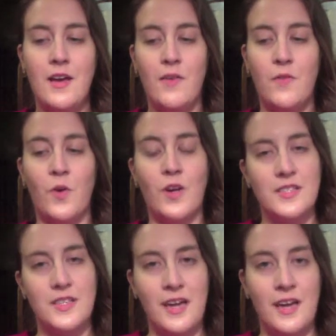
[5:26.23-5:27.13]
forks
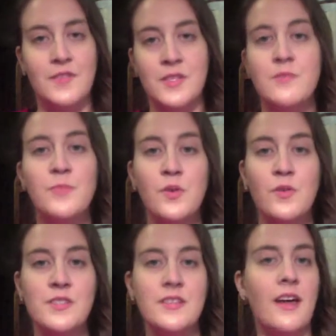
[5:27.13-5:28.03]
and knives and
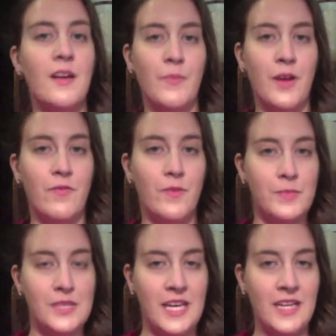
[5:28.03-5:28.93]
spoons that are made from
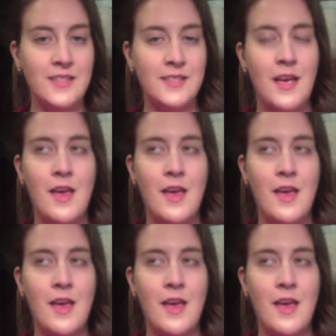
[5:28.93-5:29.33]
plants.